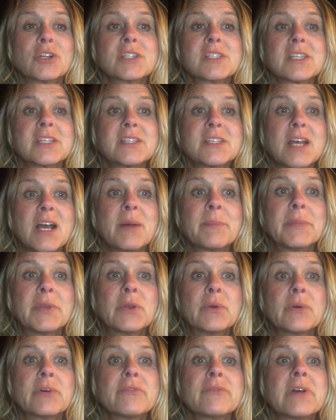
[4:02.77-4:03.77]
It's a
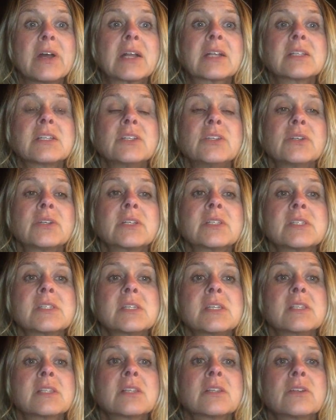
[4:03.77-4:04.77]
domino effect, and you can see the